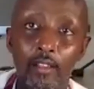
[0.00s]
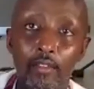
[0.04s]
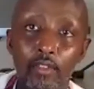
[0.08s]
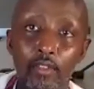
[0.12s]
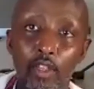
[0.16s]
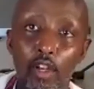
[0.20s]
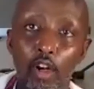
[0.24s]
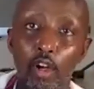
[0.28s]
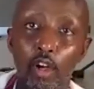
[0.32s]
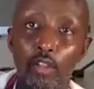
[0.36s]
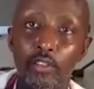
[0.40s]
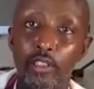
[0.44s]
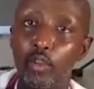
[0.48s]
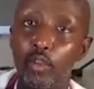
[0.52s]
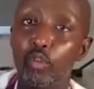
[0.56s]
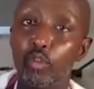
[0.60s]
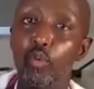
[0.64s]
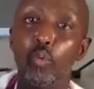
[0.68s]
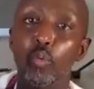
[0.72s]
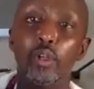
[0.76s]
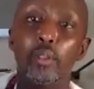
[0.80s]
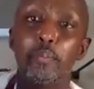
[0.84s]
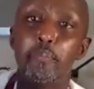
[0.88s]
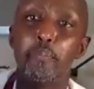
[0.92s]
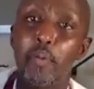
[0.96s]
You know, they do
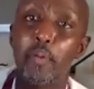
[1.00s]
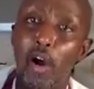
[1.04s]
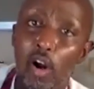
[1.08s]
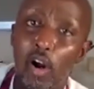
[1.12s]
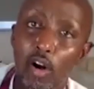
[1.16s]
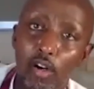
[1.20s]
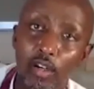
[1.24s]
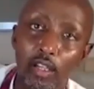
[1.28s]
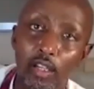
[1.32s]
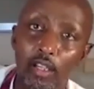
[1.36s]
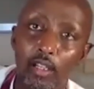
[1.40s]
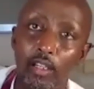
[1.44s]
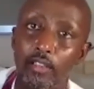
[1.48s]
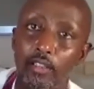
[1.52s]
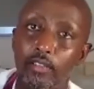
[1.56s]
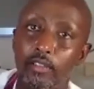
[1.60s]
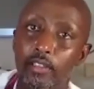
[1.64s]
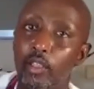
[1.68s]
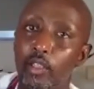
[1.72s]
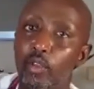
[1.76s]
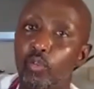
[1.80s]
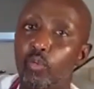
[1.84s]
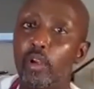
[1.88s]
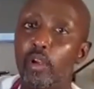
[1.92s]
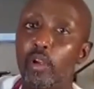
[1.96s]
with pork,
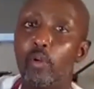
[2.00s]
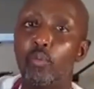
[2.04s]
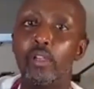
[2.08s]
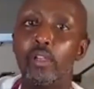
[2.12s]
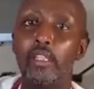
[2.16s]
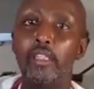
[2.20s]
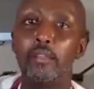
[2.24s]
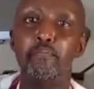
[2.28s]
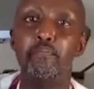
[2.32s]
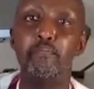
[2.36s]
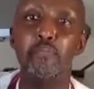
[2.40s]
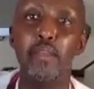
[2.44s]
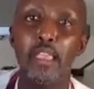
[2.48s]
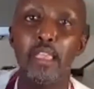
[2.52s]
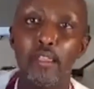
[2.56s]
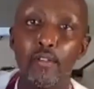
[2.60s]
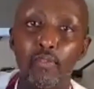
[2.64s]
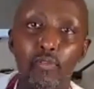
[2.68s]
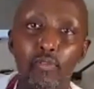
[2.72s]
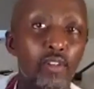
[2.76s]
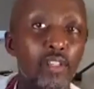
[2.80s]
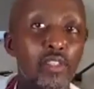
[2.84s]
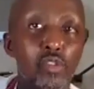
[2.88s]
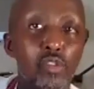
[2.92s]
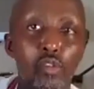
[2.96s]
they do it with beef
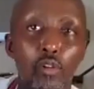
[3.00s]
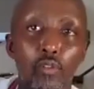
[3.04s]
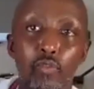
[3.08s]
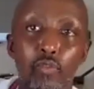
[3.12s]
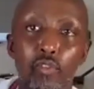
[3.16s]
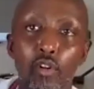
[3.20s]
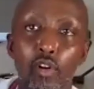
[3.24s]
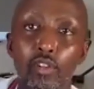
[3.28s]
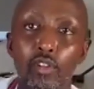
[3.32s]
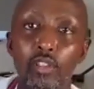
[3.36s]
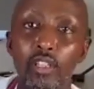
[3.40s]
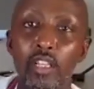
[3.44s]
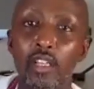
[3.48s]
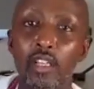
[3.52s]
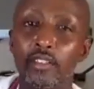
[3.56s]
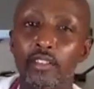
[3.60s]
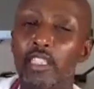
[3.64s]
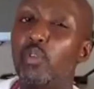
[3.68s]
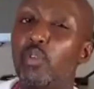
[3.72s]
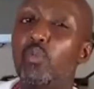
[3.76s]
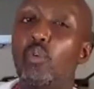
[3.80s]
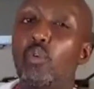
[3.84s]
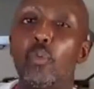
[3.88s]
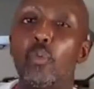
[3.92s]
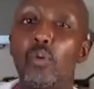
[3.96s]
and so forth. They
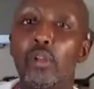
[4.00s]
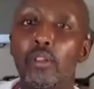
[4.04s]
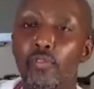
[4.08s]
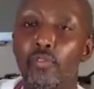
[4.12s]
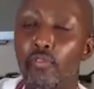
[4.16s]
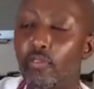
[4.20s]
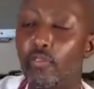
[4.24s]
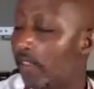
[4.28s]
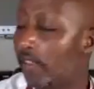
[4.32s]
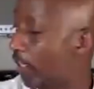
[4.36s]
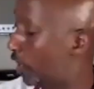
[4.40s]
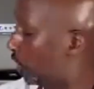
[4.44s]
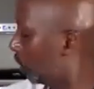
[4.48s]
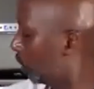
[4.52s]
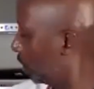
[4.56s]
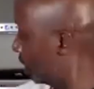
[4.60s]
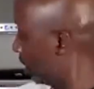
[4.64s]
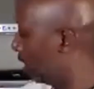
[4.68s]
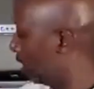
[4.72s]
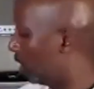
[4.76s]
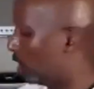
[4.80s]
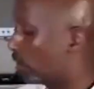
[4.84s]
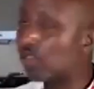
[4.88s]
do it with fish.